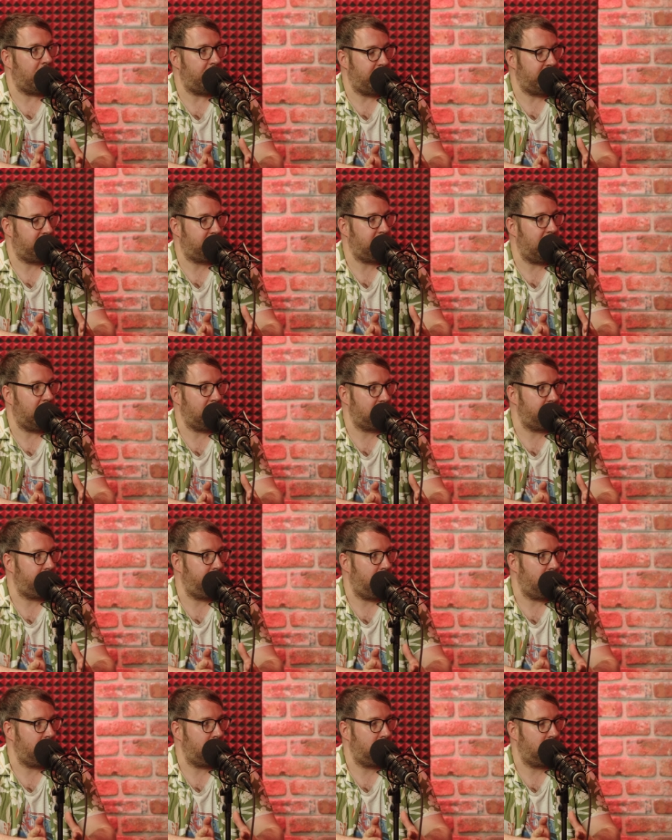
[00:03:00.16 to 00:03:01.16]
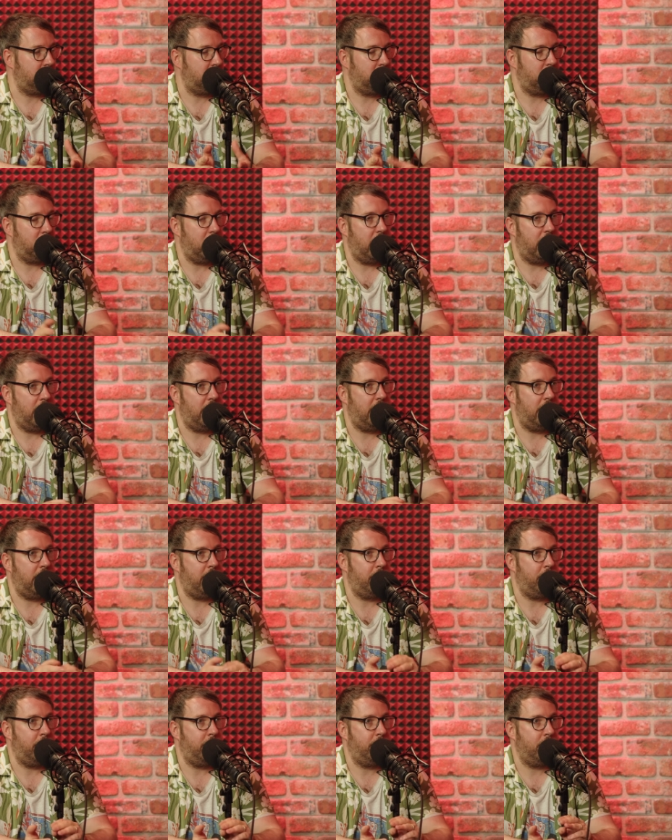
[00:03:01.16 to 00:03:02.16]
that they settled upon
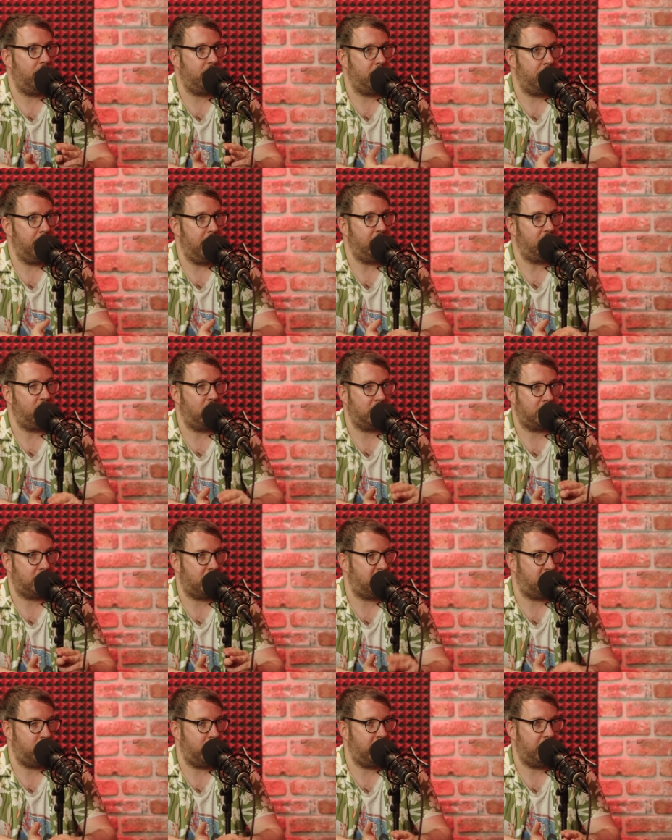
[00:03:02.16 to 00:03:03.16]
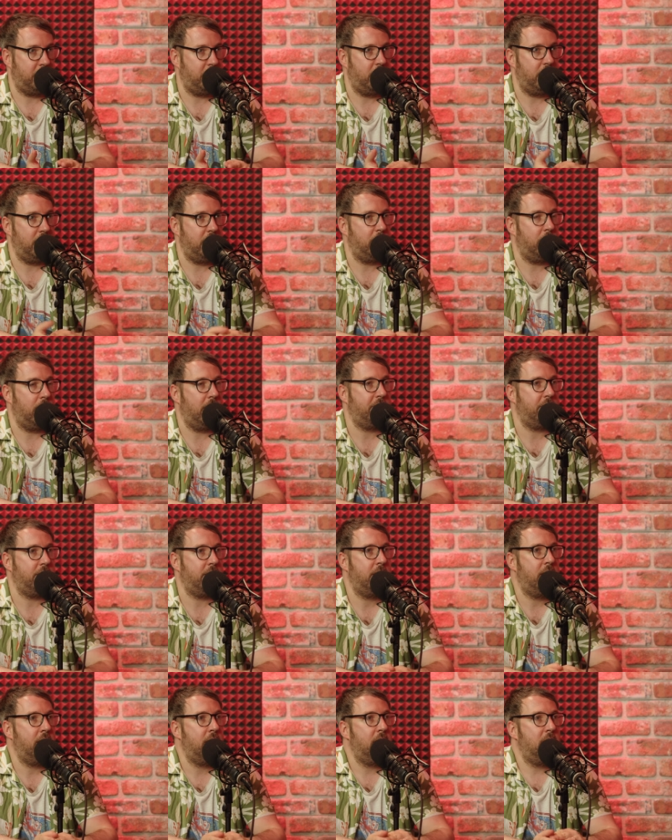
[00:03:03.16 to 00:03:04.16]
um, on the main roster 2013
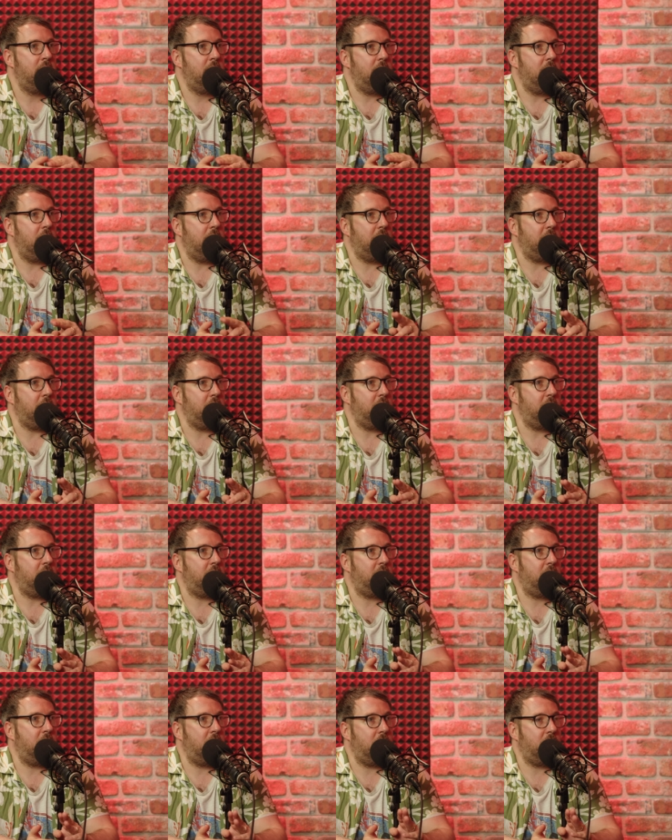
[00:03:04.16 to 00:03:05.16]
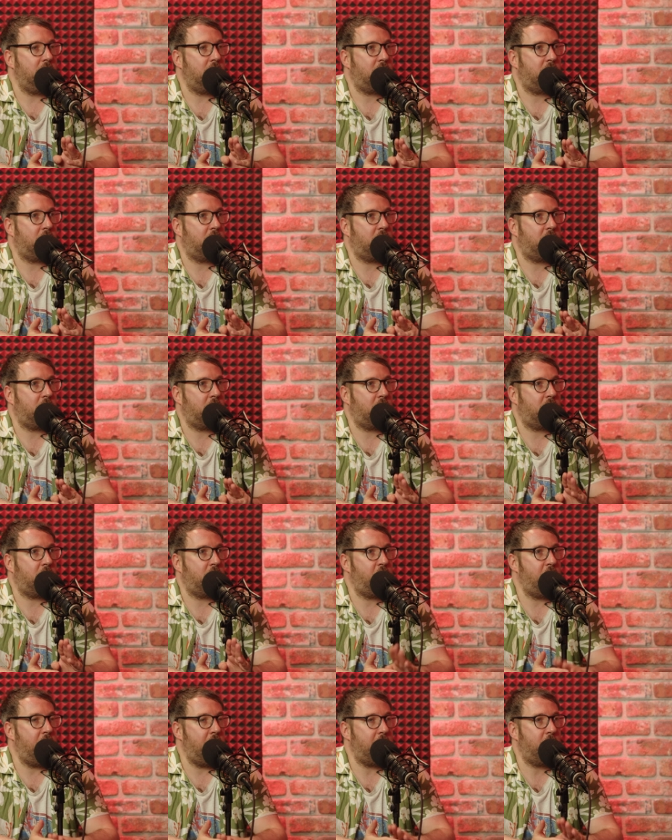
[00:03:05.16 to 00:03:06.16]
whatever and the the
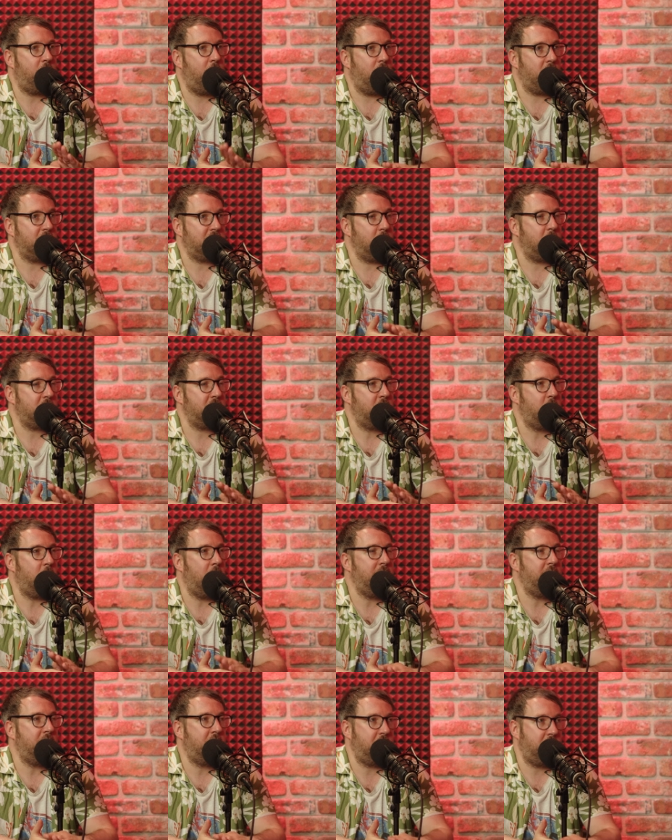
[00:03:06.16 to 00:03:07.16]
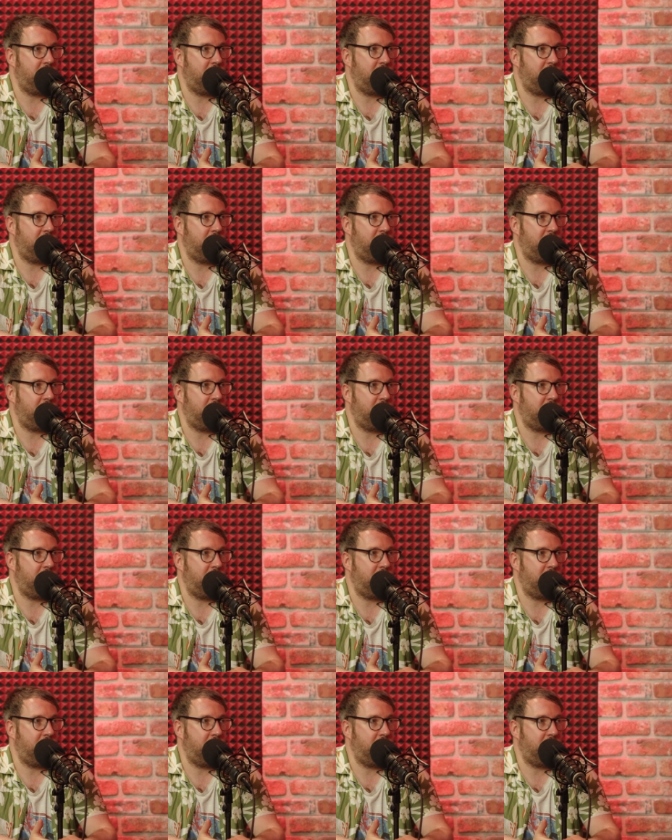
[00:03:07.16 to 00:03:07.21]
crack was it wasn't quite the